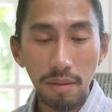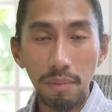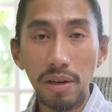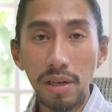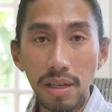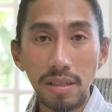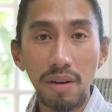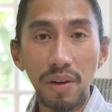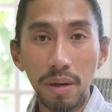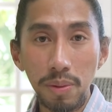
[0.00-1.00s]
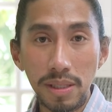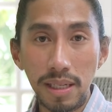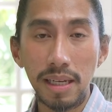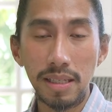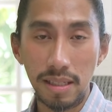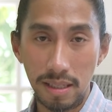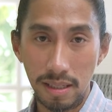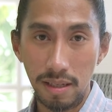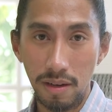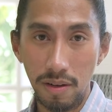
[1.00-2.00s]
My readings are very
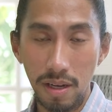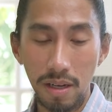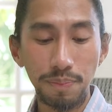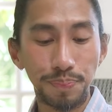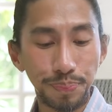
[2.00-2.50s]
precise, okay?